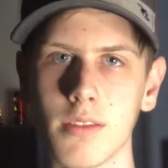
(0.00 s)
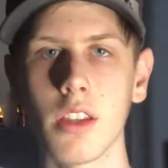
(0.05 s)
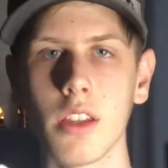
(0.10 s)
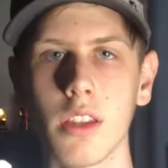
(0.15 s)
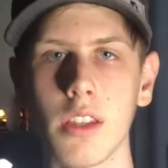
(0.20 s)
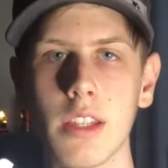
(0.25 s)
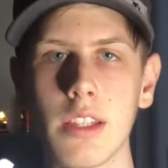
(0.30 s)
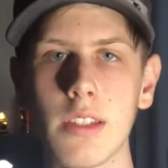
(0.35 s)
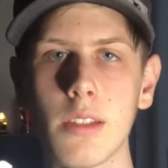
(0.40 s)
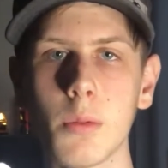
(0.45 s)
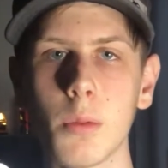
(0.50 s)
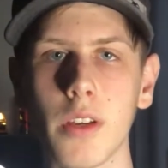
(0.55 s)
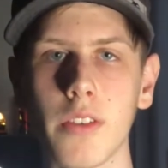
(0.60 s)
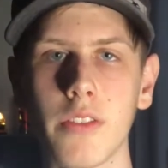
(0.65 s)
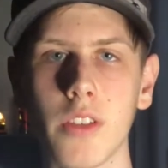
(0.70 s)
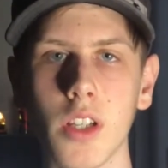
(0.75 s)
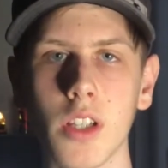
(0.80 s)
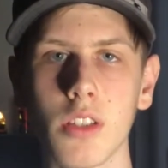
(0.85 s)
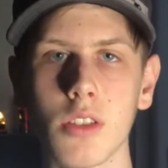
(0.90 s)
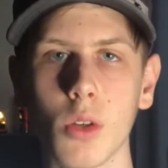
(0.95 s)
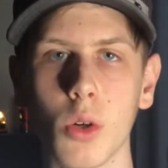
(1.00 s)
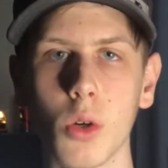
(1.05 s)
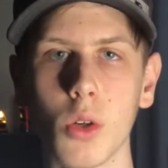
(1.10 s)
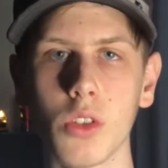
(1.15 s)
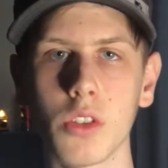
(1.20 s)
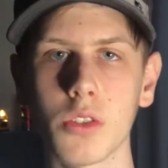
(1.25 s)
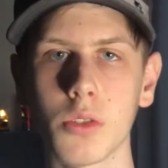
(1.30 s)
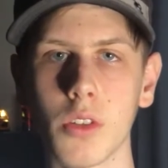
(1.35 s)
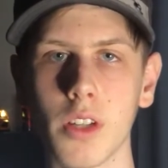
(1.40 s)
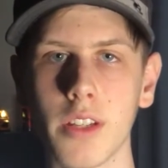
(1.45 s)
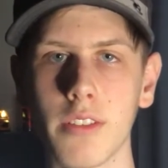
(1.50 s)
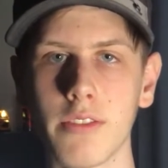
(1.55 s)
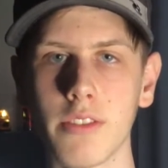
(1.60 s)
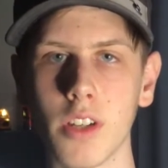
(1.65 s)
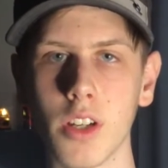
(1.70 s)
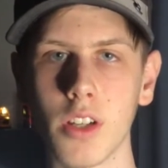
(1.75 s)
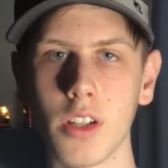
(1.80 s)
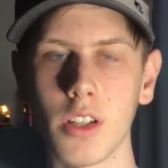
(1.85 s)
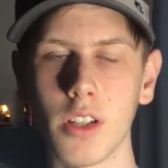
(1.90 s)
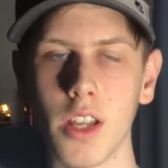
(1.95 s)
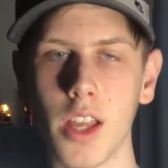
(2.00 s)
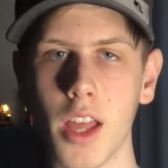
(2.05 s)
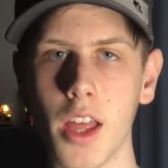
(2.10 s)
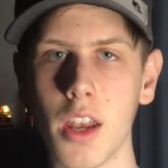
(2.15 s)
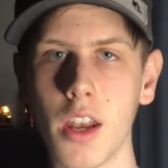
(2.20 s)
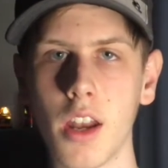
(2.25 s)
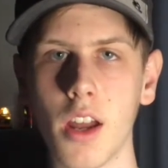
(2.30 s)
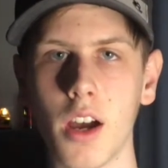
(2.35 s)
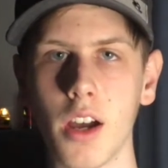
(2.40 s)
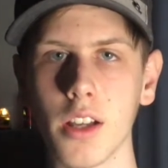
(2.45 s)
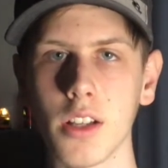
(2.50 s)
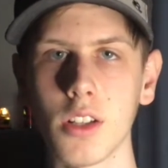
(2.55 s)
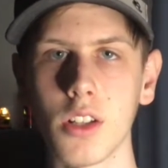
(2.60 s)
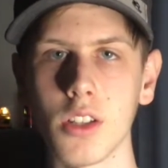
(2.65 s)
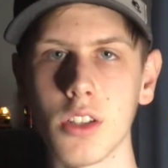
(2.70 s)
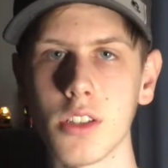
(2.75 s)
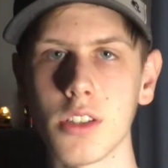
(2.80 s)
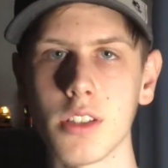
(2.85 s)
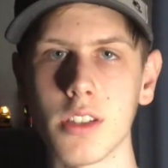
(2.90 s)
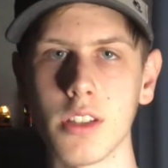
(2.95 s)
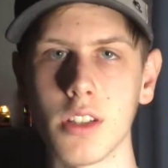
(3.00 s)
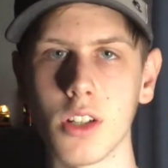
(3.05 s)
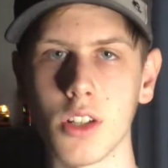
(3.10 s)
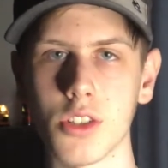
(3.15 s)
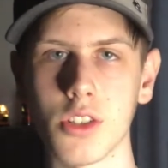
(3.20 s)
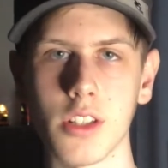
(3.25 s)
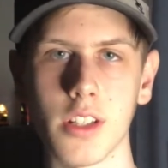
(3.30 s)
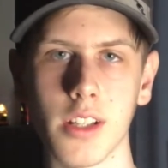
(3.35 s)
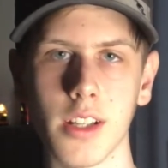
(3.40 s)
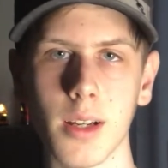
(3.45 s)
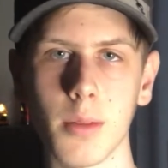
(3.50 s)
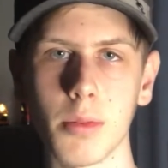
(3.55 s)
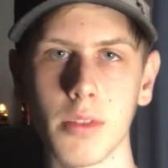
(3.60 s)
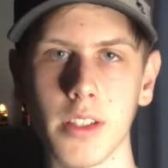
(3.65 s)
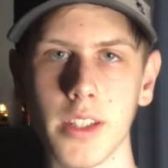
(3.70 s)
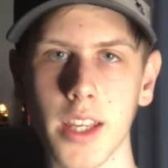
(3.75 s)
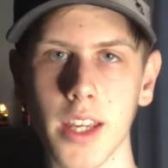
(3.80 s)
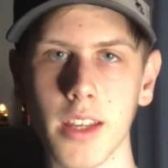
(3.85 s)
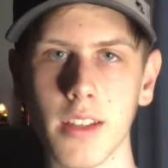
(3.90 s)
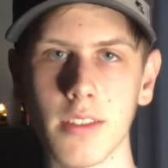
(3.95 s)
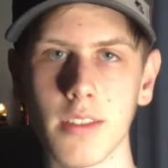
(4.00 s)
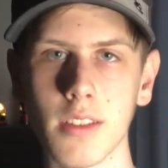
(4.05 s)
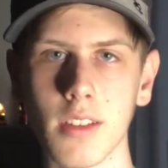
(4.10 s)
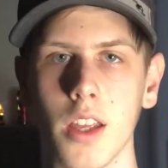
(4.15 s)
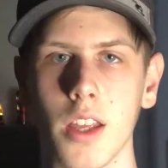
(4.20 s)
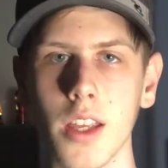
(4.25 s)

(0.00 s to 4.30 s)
This is my first all-screen phone and I got used to the notch in a couple of days.